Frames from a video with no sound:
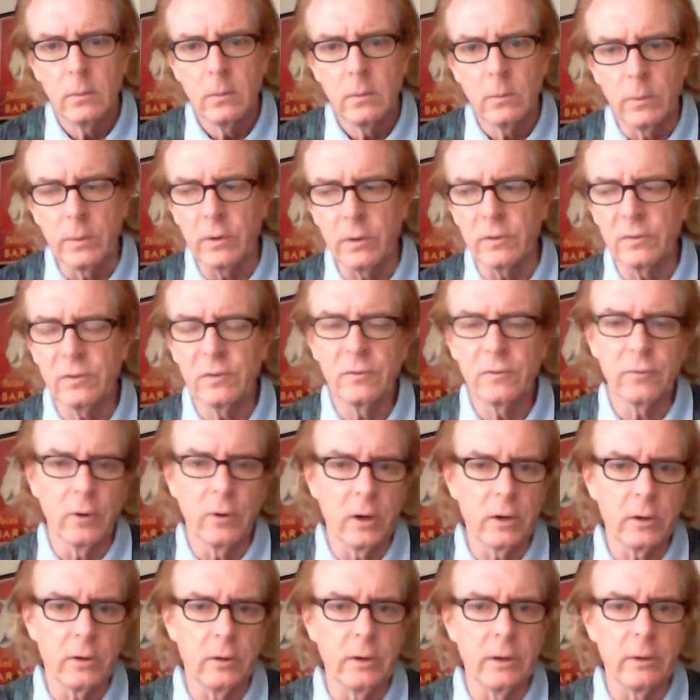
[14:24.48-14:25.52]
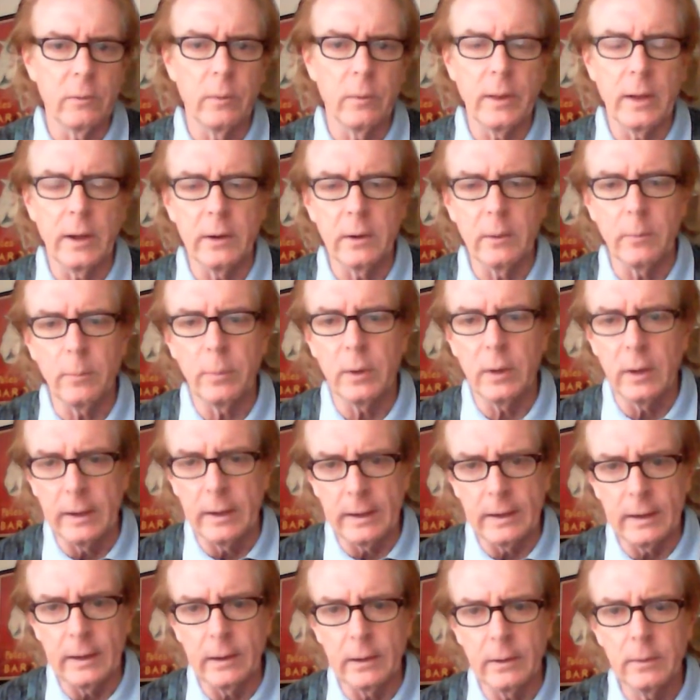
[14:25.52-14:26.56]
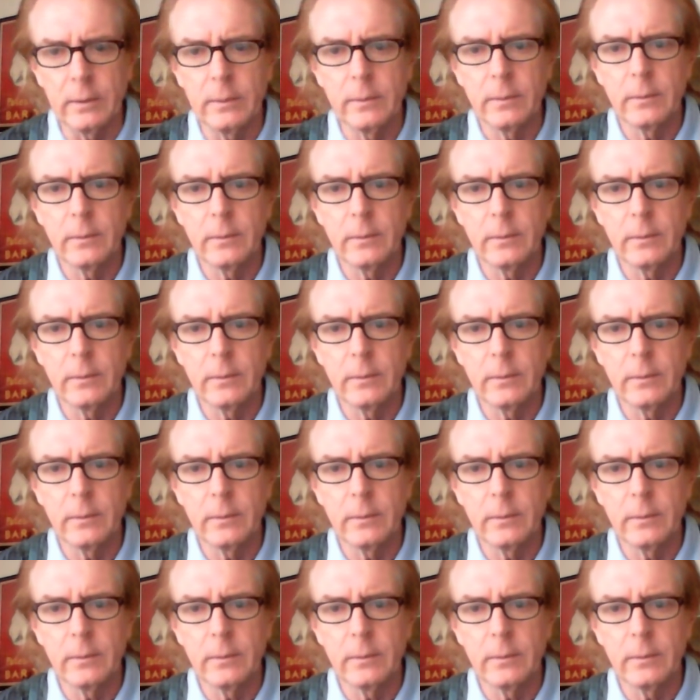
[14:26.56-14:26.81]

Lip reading: We are struggling without a plan.